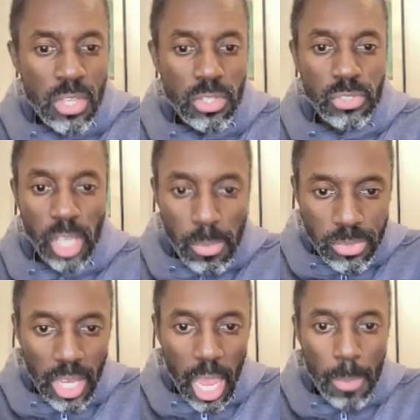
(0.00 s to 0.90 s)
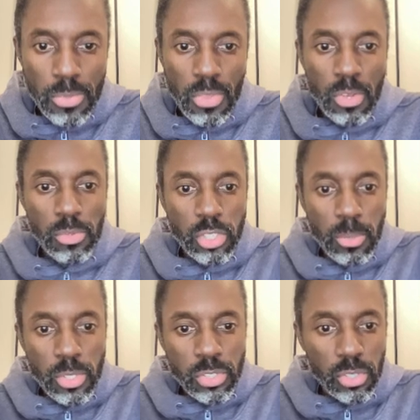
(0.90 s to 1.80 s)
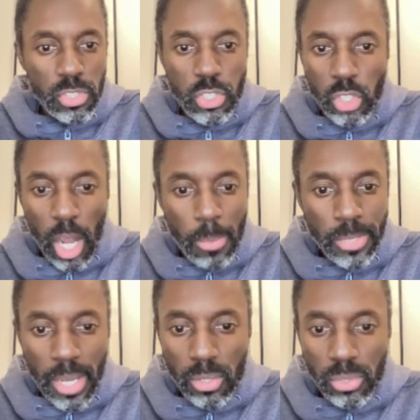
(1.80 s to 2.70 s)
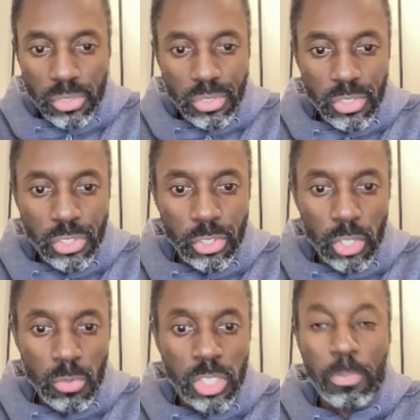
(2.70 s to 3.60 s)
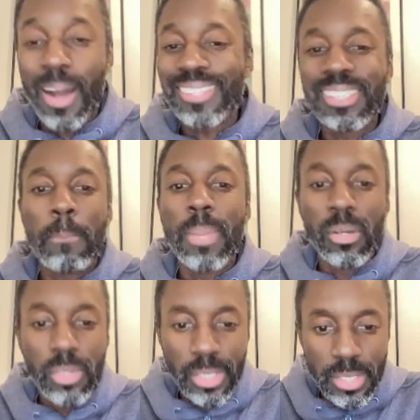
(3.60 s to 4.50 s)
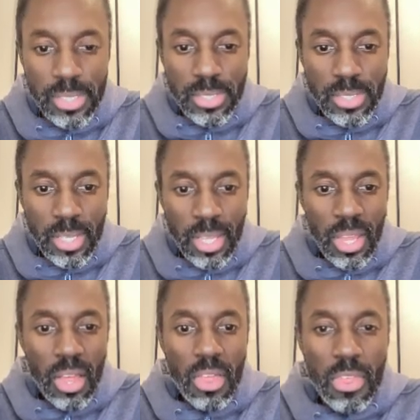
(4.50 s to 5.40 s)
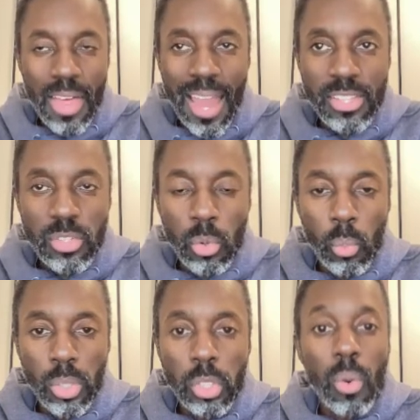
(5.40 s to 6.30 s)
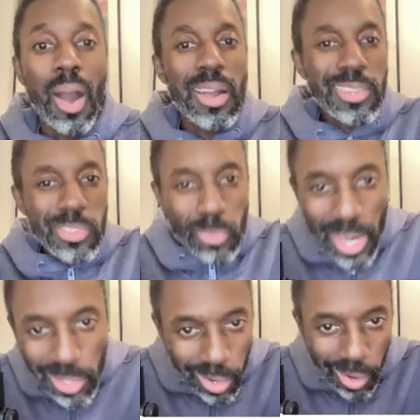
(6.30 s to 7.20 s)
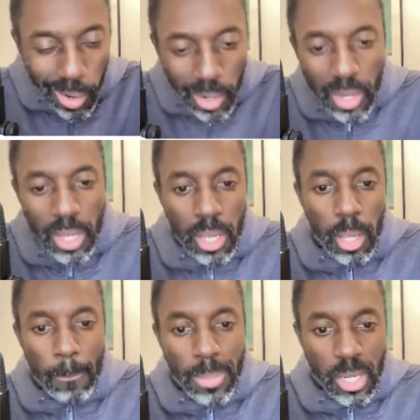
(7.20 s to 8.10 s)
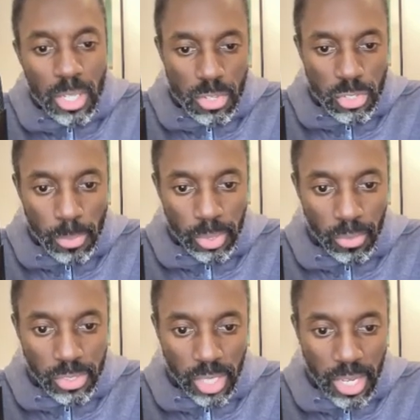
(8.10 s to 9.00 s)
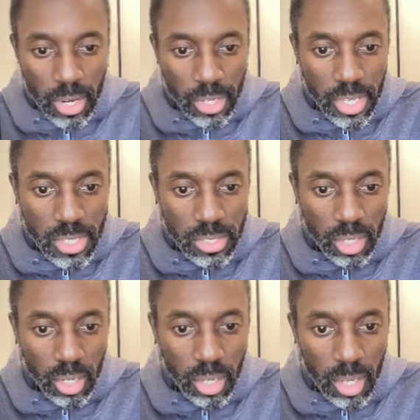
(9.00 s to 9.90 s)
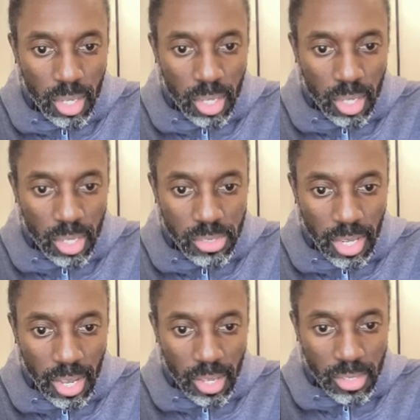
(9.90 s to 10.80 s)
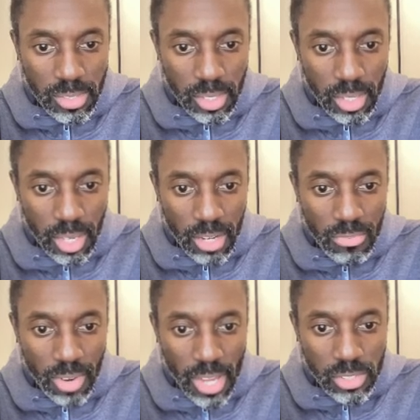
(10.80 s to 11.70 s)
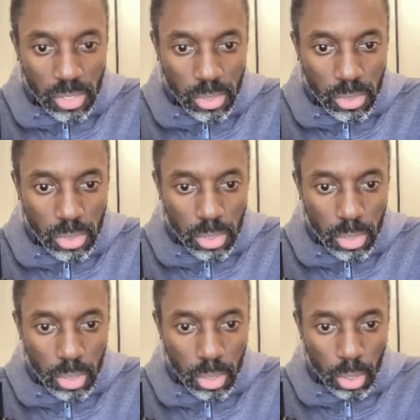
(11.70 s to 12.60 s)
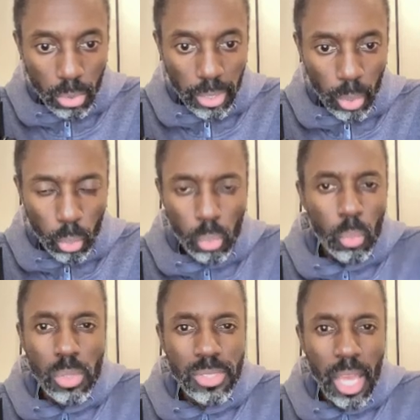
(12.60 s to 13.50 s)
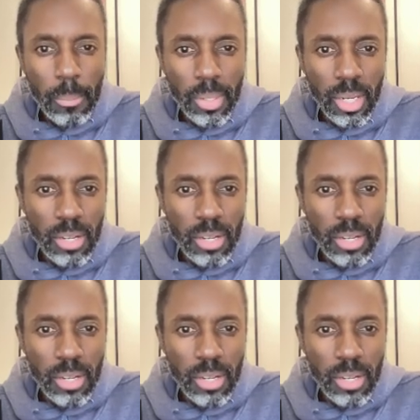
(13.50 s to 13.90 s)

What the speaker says: So sometimes there should be certain job titles, certain responsibilities that would go under the radar because of the job title. This guy here, he's a advisor. Okay, well, what does that mean?